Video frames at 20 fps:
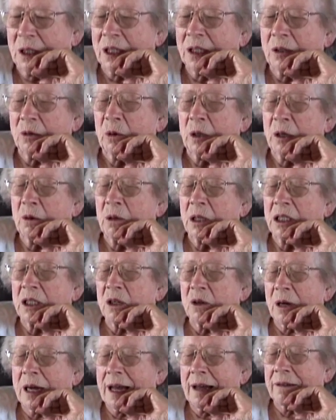we, we would
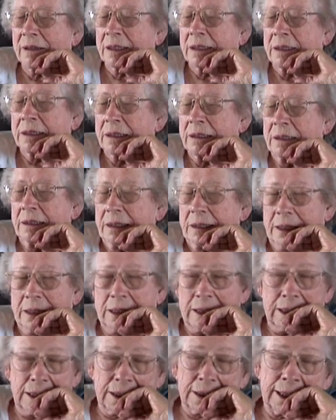go out and,
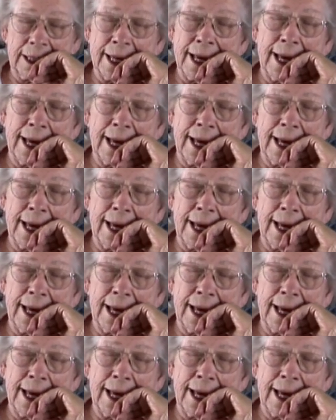and